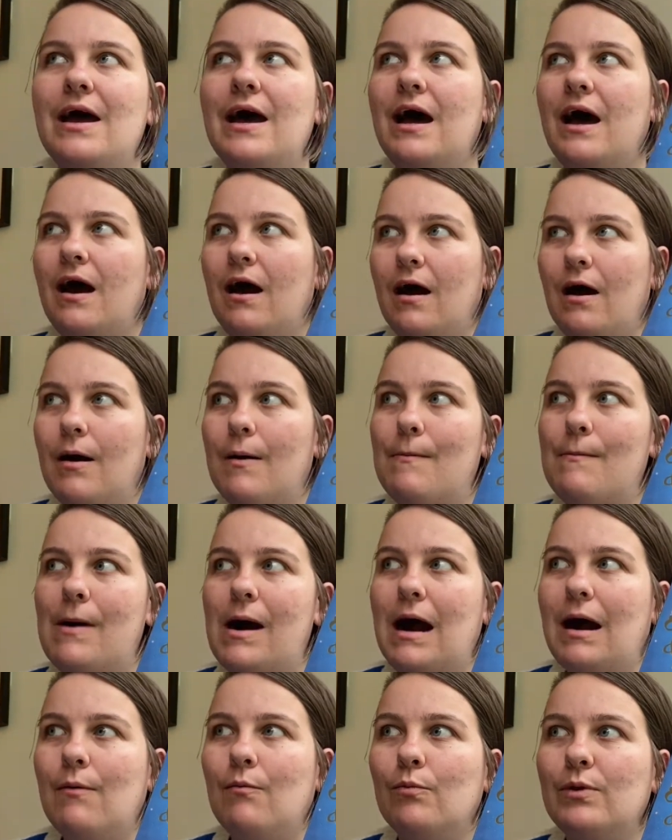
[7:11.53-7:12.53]

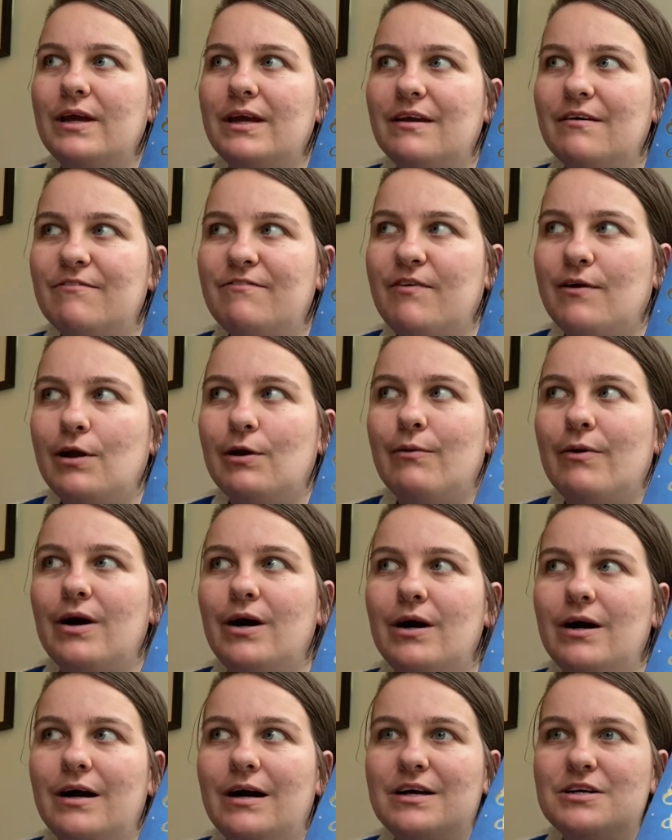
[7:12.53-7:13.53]
And we follow
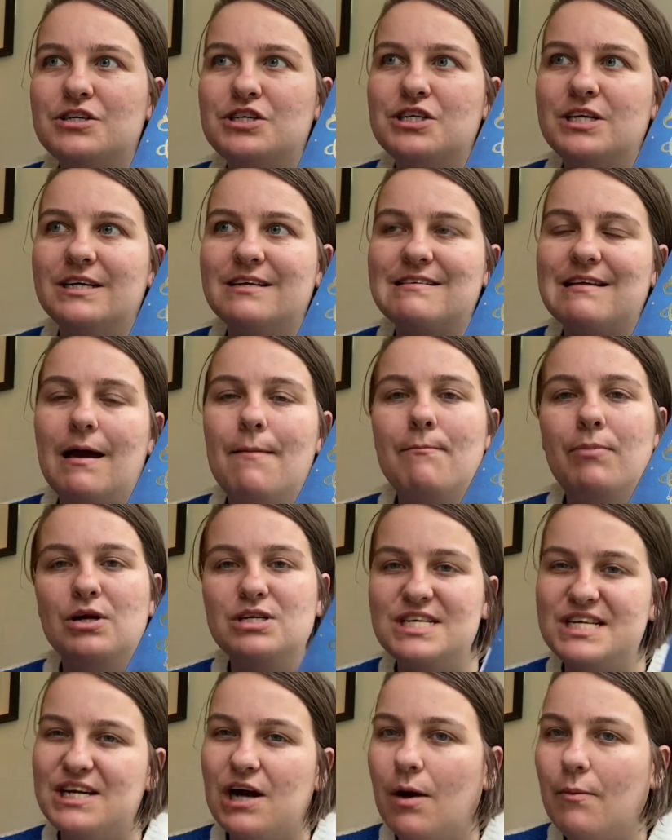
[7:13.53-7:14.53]
her as she is like
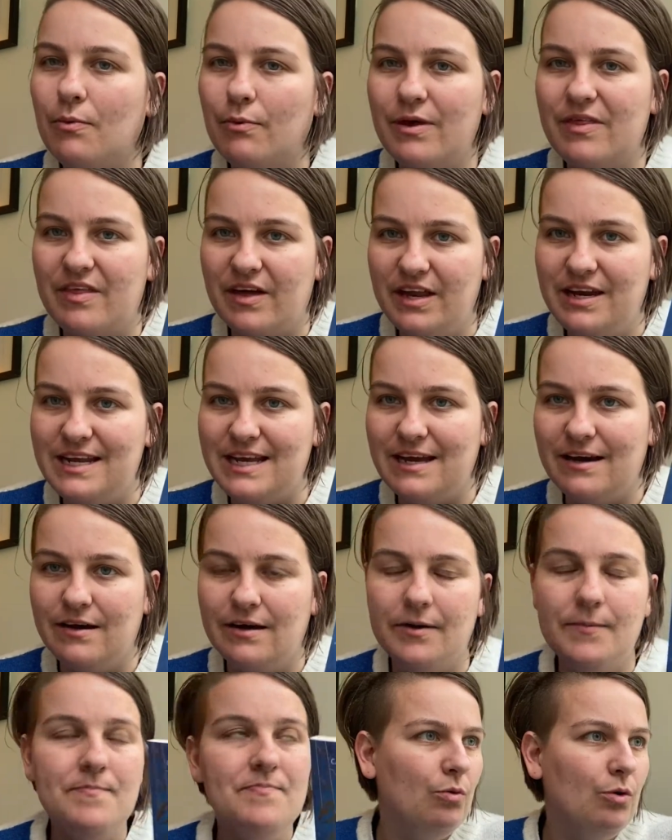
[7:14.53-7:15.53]
buddied up with Aniya.